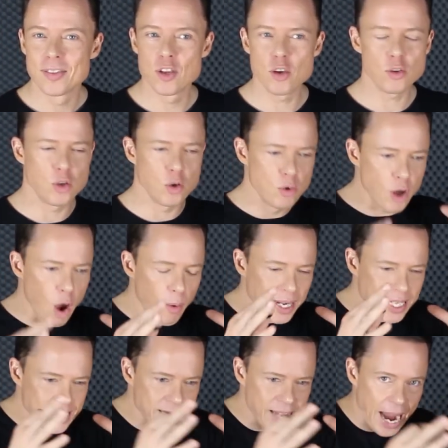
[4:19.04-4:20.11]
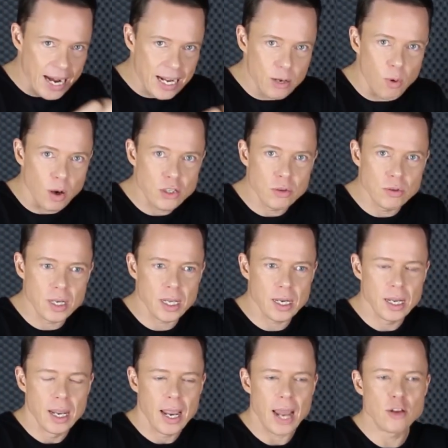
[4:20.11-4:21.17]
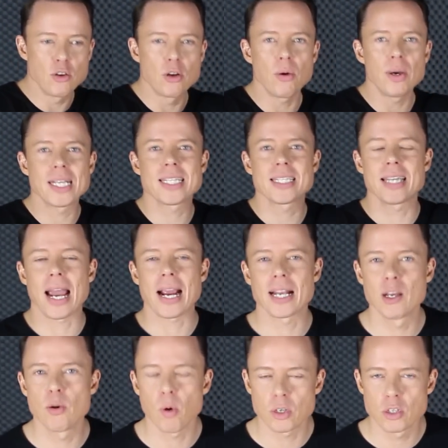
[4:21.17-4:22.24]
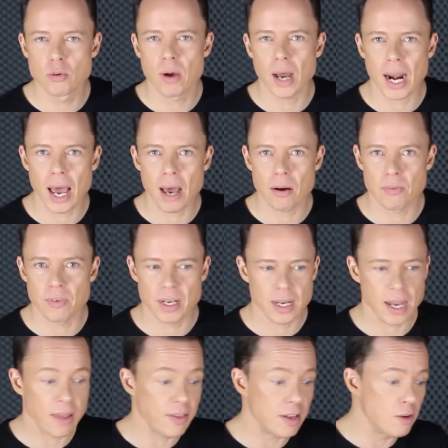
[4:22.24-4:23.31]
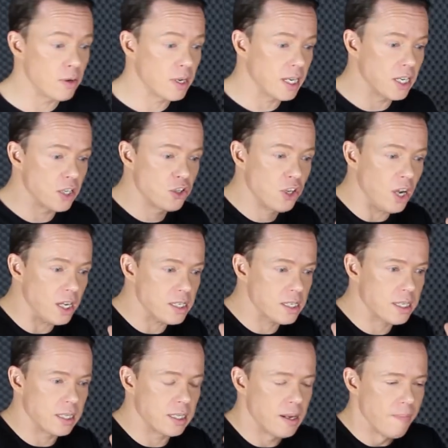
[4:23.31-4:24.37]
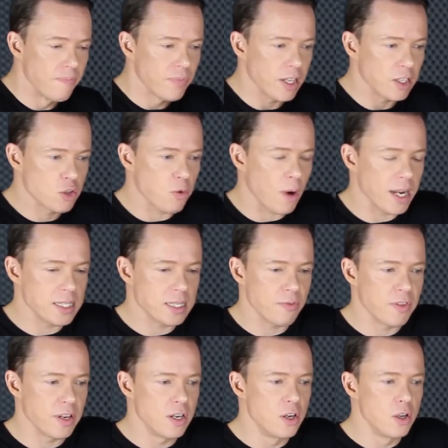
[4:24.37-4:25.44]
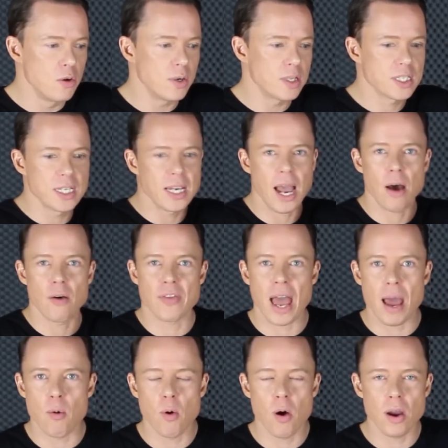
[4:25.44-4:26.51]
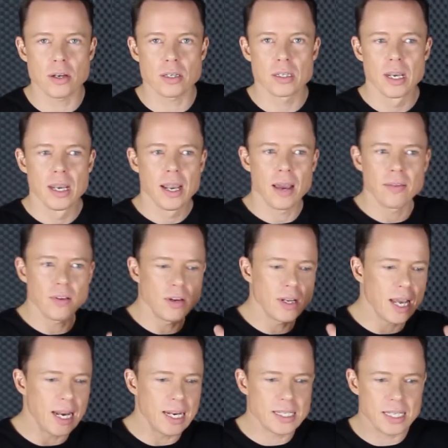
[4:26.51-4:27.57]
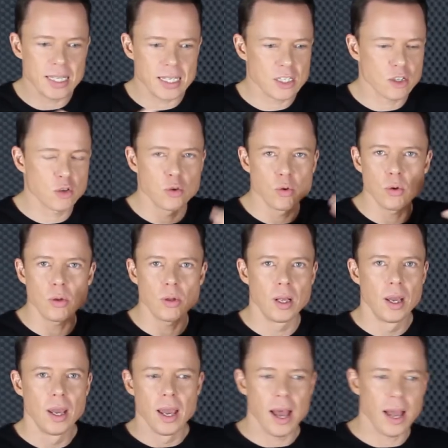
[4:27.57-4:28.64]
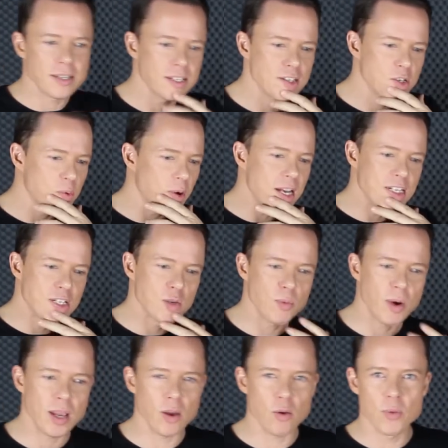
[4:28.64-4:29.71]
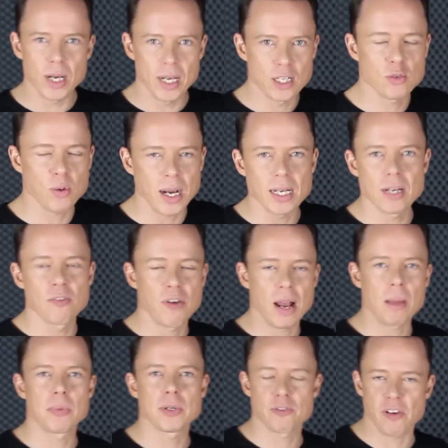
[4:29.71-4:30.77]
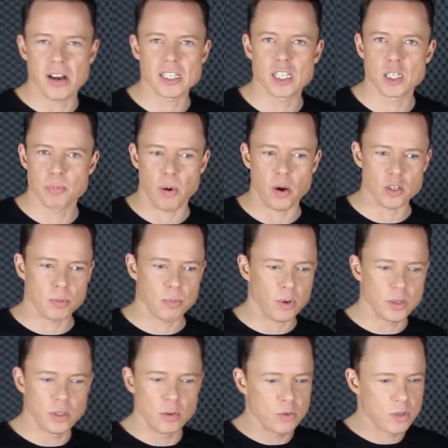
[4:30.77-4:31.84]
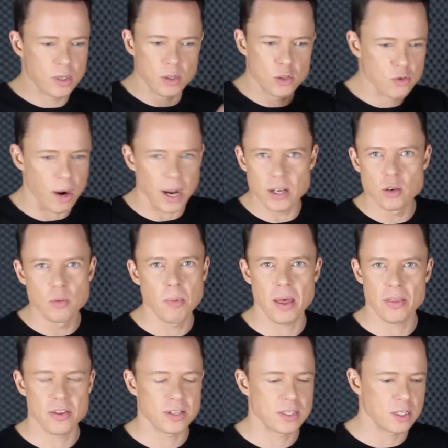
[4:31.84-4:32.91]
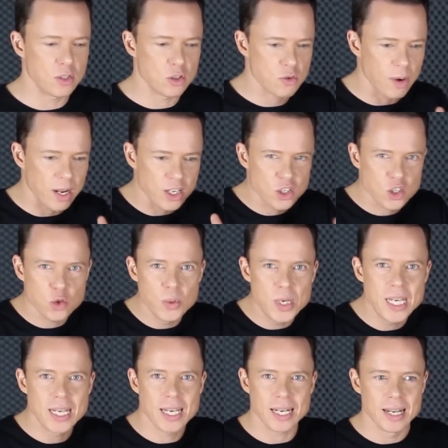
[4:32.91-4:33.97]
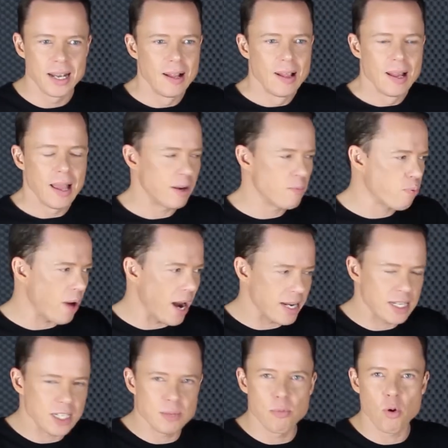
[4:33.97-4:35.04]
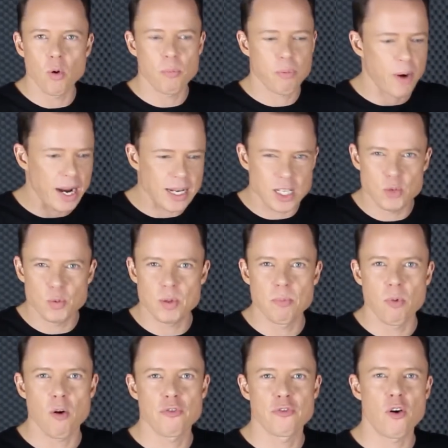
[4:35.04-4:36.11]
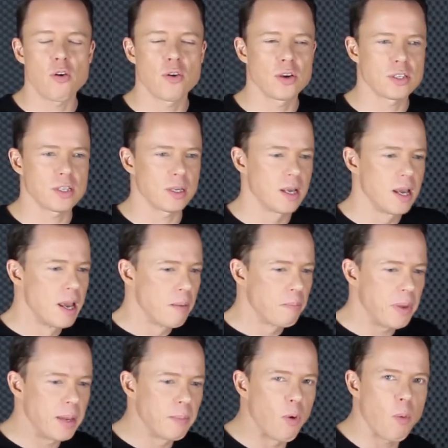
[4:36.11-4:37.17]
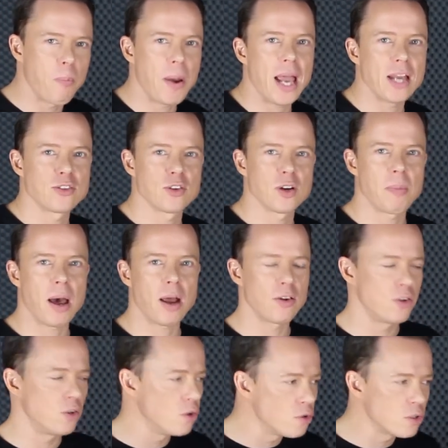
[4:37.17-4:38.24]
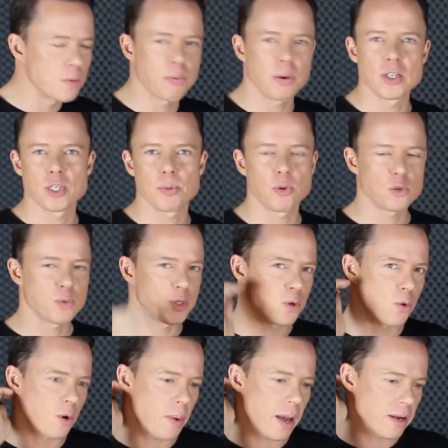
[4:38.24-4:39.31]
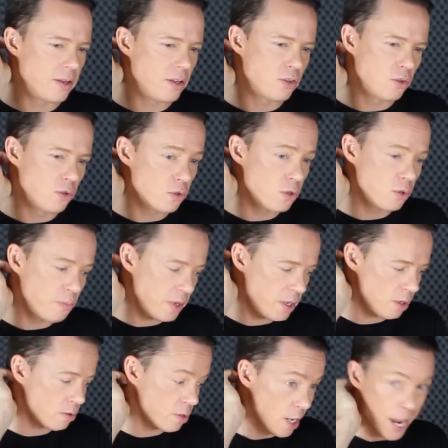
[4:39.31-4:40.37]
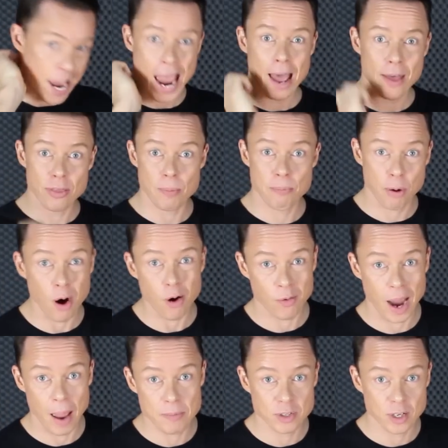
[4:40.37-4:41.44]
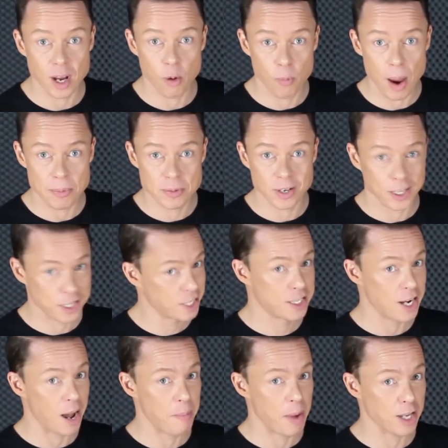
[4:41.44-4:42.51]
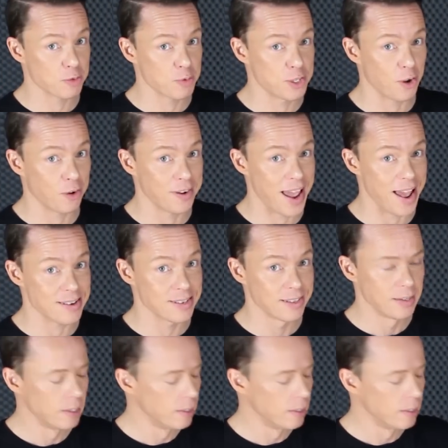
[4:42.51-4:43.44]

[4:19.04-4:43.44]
You know exactly what you did and you know exactly what you got out of it. And then you can adjust and try something new and see how that works. And then you get into this cool situation where you're really trying to develop as fast as possible and you try new methods and you try to tweak and practice more and practice with more focus and being more passionate about it. You use the principles we talk about in these YouTube videos and the programs on our website, guitarmastery.net.